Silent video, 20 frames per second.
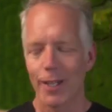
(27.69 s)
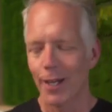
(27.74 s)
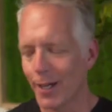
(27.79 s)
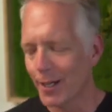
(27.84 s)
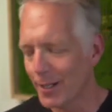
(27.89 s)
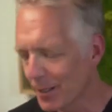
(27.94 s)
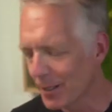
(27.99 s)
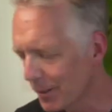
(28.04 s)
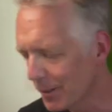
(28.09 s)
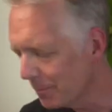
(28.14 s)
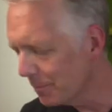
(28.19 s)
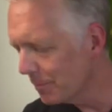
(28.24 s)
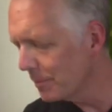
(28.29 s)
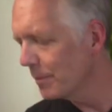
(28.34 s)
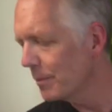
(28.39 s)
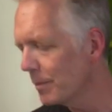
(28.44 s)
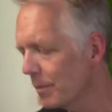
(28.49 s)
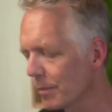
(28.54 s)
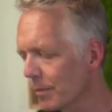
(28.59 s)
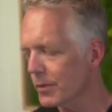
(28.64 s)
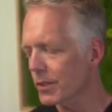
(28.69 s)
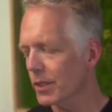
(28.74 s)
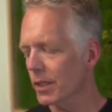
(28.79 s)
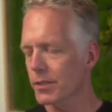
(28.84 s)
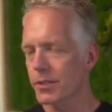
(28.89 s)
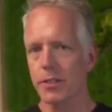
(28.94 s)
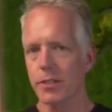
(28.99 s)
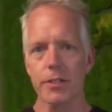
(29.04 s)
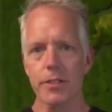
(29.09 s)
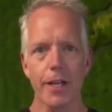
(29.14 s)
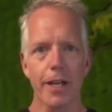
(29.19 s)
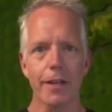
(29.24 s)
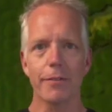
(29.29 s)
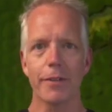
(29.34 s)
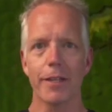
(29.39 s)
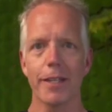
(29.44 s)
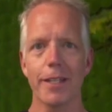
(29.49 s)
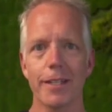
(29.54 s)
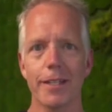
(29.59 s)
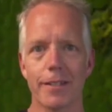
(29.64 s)
So let's just dive
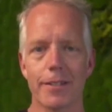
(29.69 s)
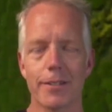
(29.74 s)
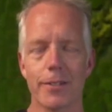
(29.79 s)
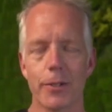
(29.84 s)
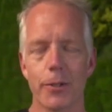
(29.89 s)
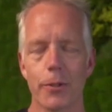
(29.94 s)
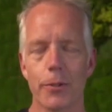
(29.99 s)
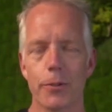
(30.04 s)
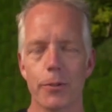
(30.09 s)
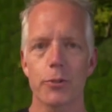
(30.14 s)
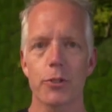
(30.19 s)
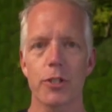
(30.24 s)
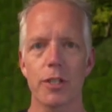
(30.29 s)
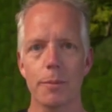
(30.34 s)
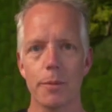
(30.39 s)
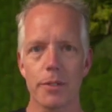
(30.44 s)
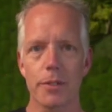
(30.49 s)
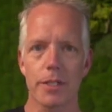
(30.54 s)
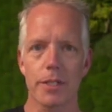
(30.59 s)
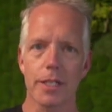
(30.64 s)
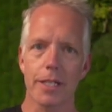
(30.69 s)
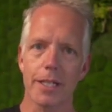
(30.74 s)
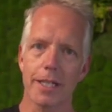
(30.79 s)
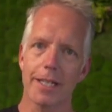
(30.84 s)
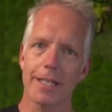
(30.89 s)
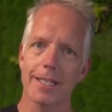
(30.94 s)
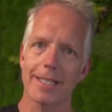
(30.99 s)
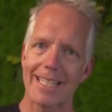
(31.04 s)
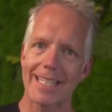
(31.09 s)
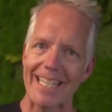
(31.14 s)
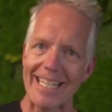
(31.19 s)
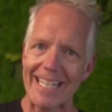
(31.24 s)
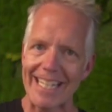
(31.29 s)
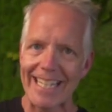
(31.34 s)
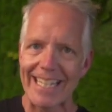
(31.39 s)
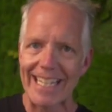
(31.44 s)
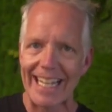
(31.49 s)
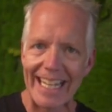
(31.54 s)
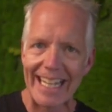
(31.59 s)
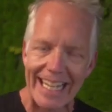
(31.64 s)
in. So the sheet music is in
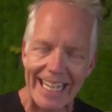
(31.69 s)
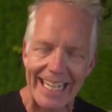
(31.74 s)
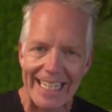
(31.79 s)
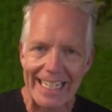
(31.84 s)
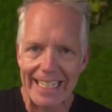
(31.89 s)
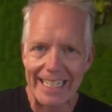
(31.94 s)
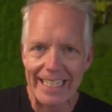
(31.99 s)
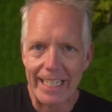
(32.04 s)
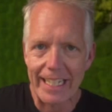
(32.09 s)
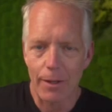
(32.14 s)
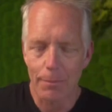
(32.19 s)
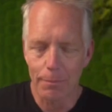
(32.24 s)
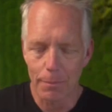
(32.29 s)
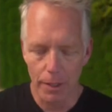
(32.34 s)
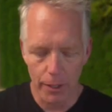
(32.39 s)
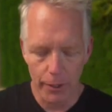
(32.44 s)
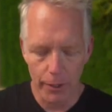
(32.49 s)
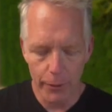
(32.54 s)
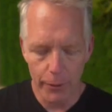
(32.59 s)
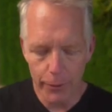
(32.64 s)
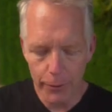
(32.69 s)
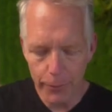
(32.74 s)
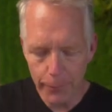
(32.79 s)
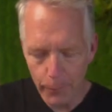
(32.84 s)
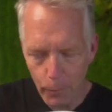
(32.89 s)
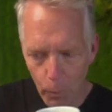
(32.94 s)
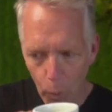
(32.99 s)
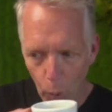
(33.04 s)
the link down below.